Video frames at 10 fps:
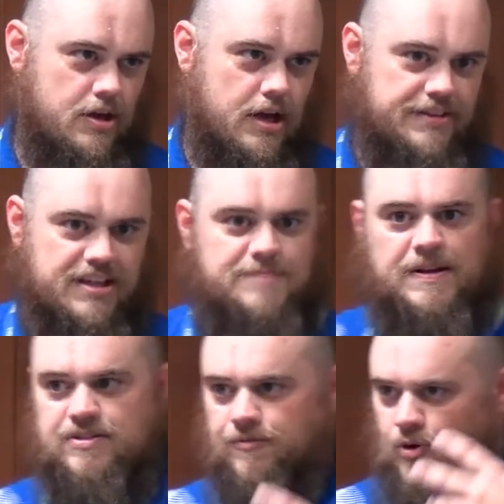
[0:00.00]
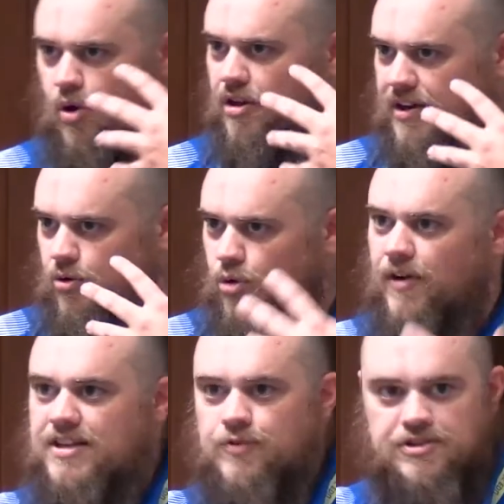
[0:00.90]
at the expense of equality, or
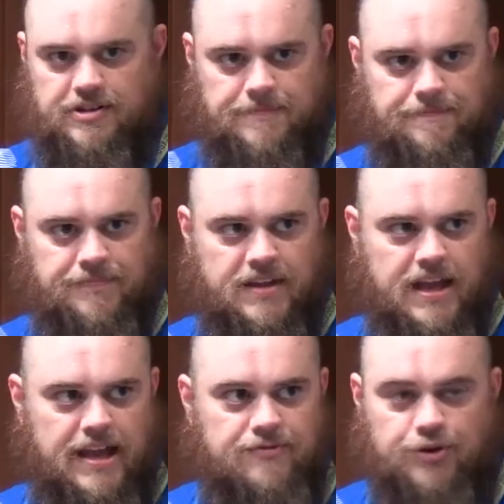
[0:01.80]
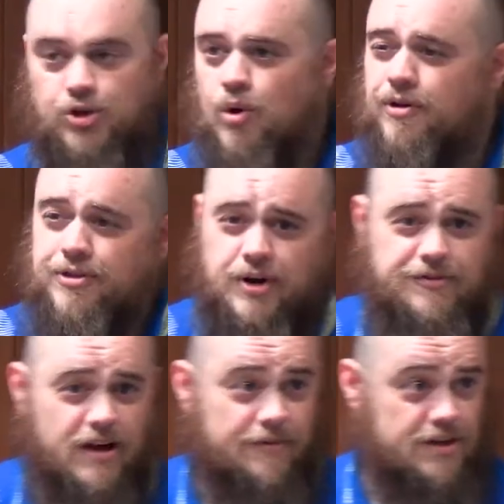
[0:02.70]
vice versa. And for
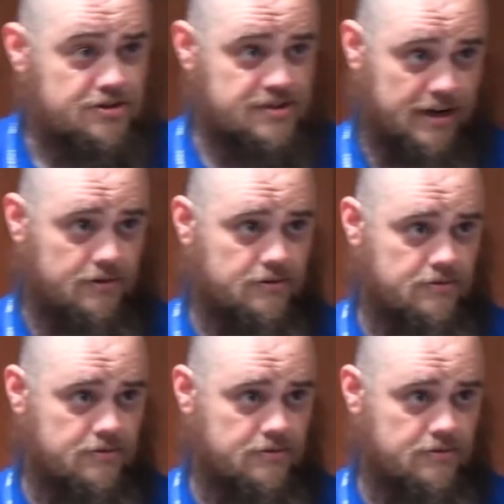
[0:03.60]
235 years now,